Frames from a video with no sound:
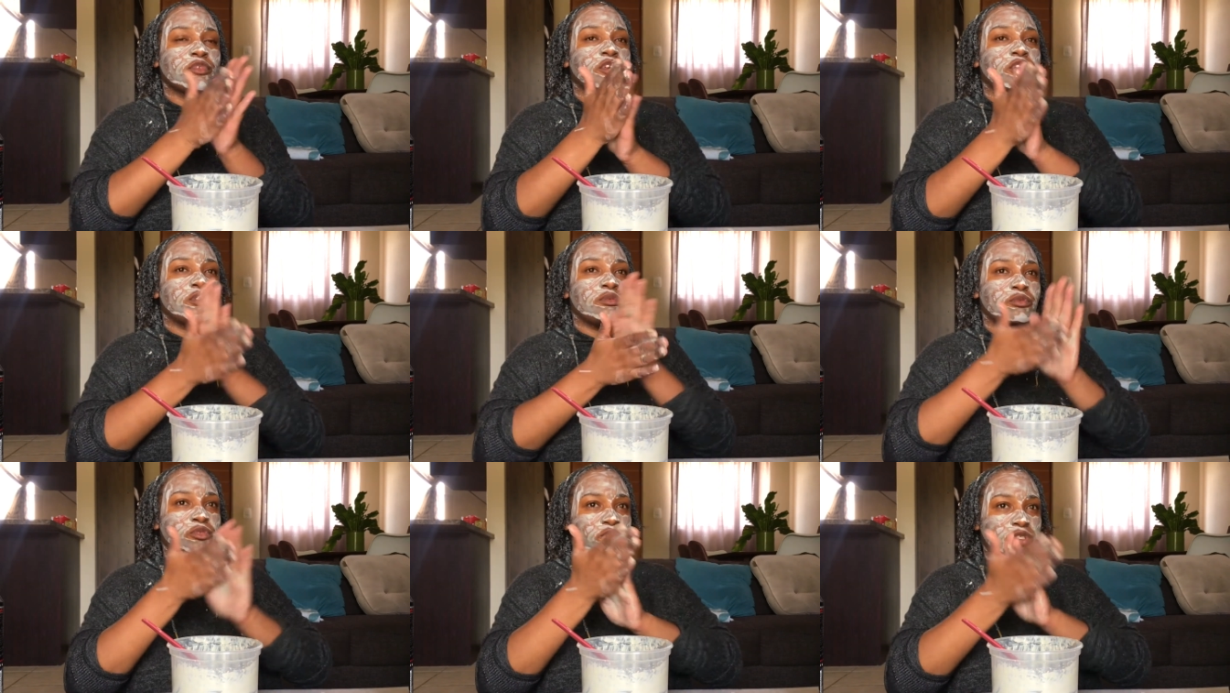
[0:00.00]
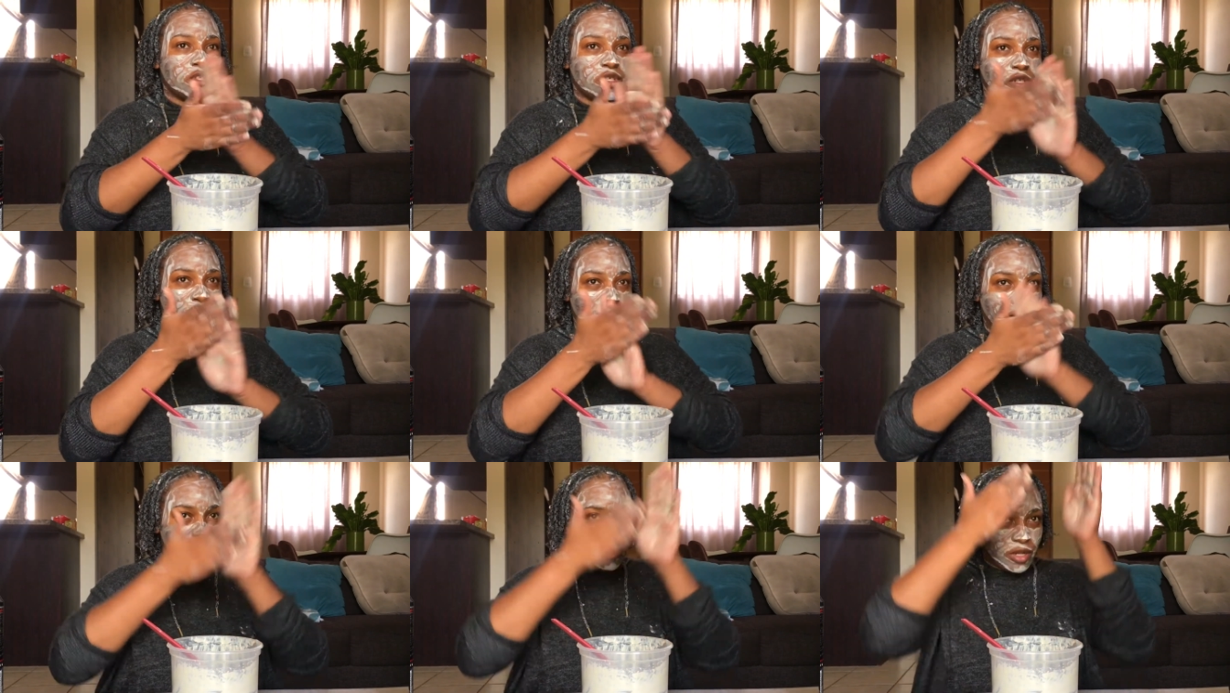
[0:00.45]
I'm just
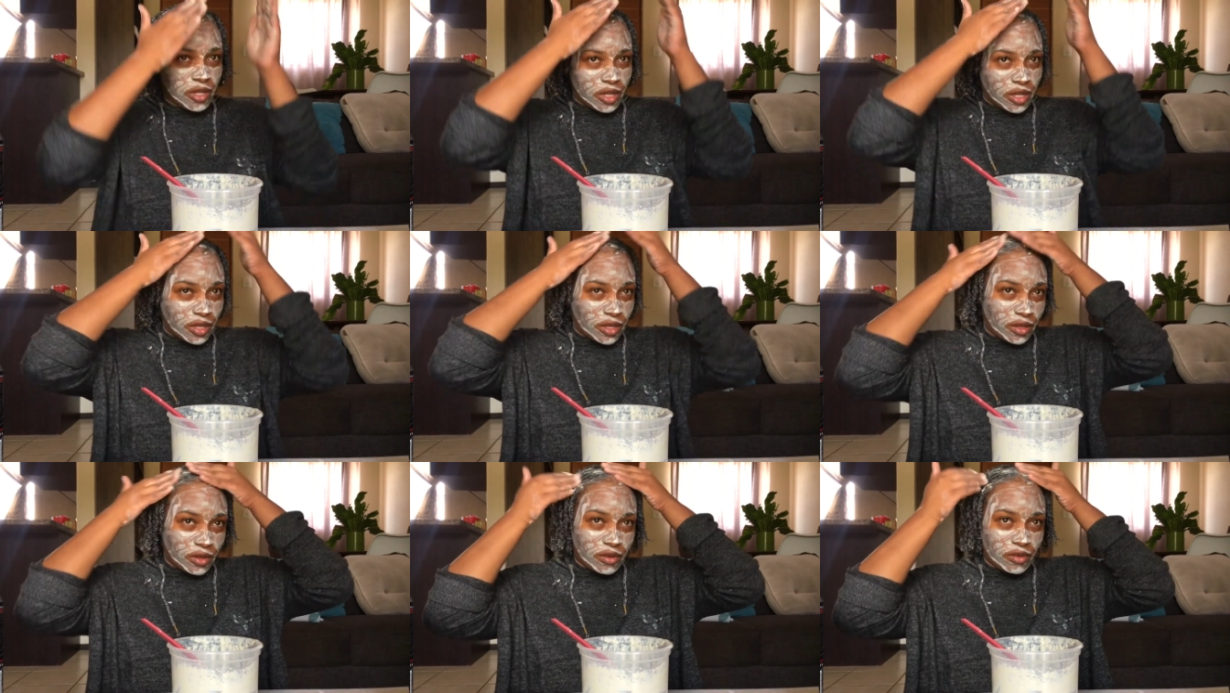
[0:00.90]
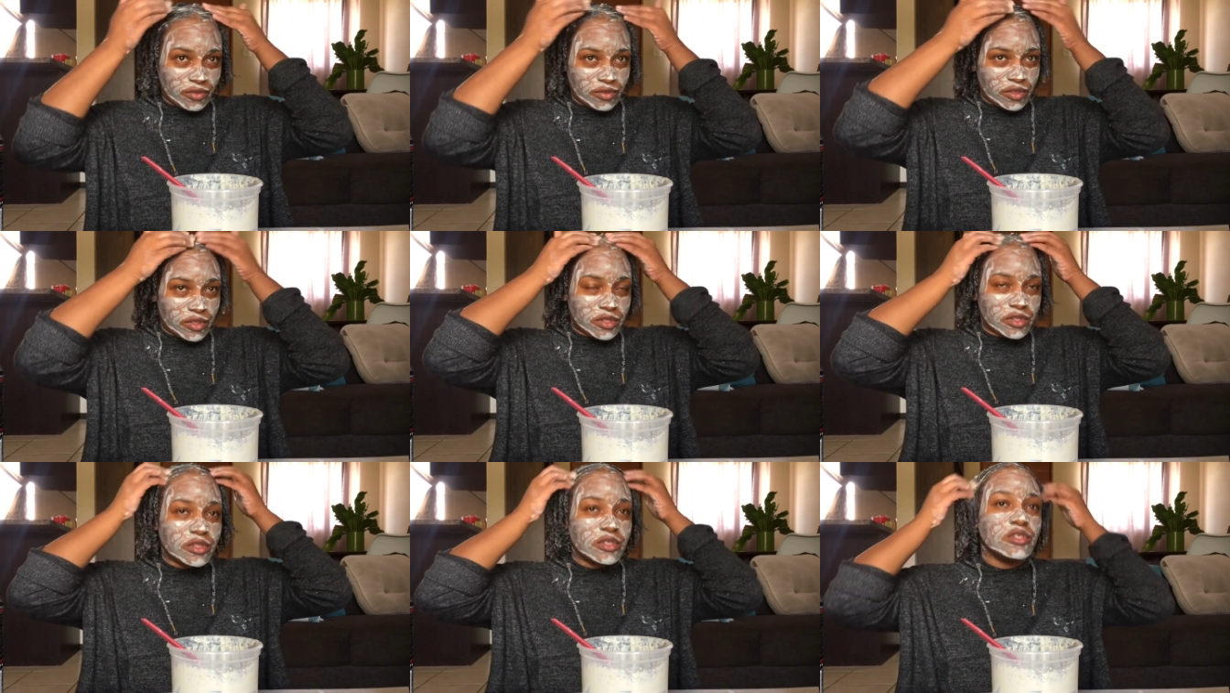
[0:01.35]
gonna apply
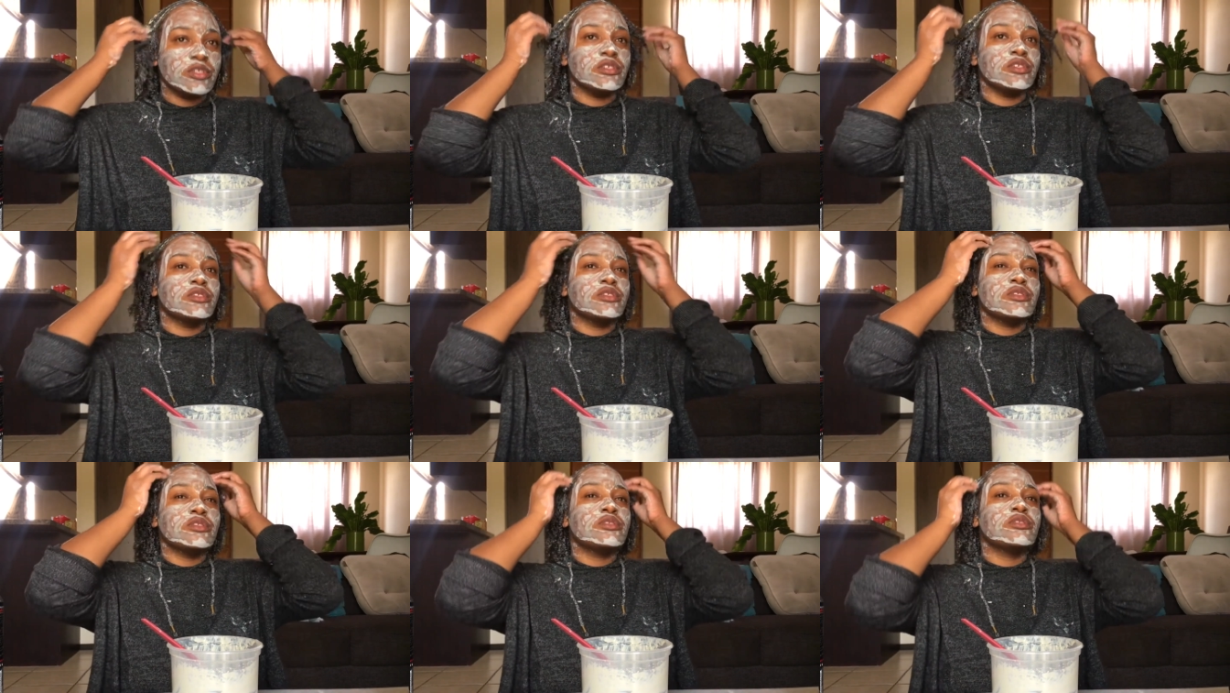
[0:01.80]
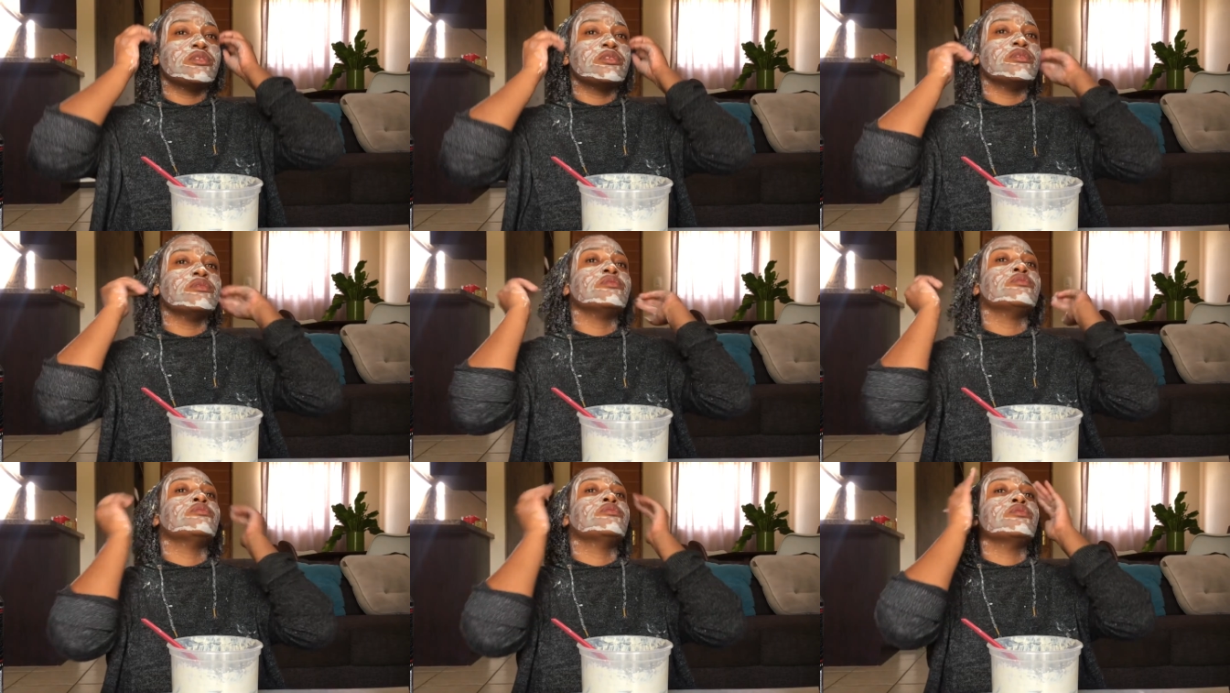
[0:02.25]
obviously
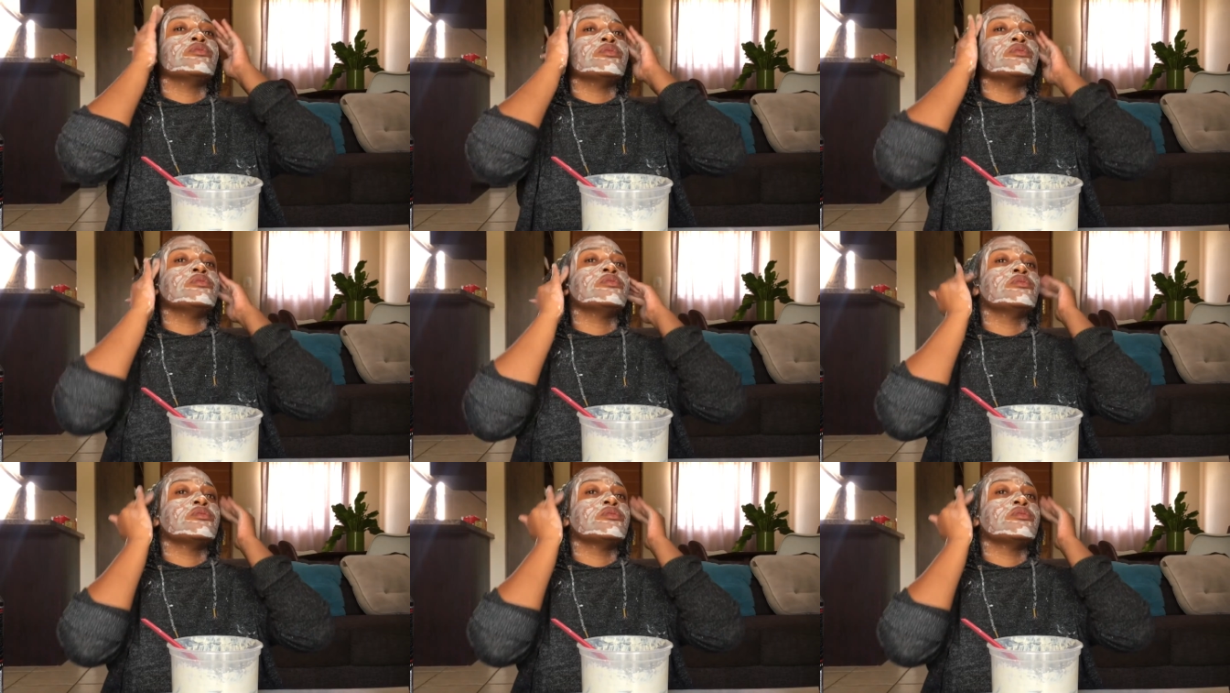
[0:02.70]
to